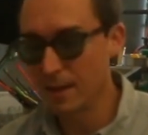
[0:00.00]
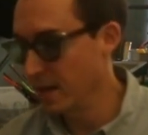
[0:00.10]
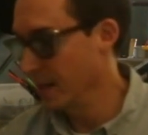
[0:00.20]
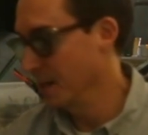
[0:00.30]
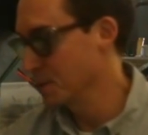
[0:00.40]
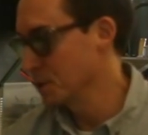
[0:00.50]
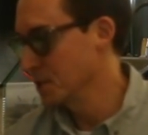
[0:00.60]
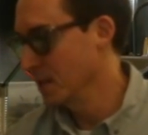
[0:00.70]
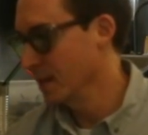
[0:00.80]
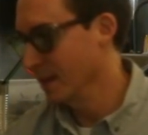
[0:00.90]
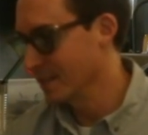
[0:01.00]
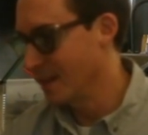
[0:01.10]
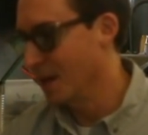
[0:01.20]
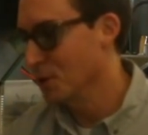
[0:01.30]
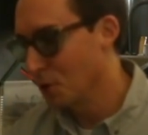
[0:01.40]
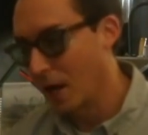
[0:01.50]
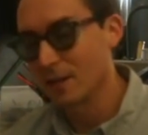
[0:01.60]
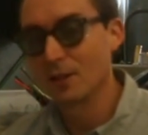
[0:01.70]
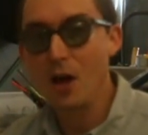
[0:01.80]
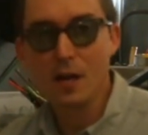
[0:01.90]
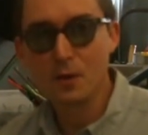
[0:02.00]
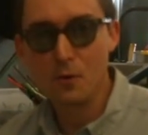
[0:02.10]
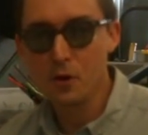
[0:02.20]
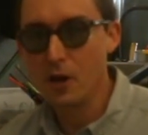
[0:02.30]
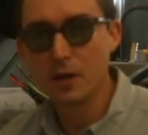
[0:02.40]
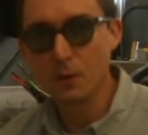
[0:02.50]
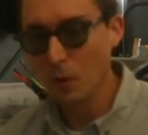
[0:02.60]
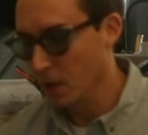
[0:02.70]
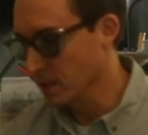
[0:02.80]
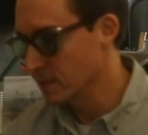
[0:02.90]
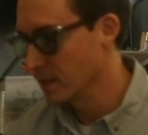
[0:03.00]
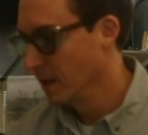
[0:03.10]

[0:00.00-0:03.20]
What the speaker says: kind of interesting is that you got a lot going on at once.